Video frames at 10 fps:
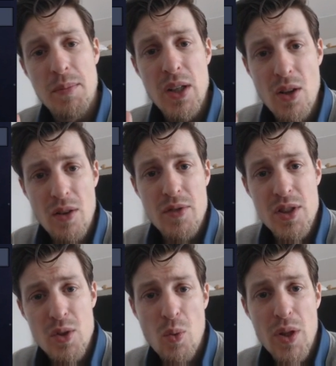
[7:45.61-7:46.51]
my
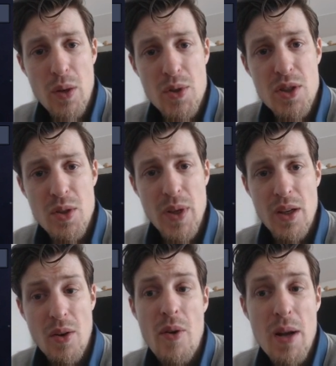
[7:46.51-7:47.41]
girlfriend saw what I was
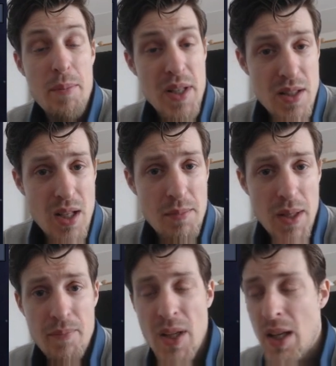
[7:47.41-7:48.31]
doing, got really pissed at me.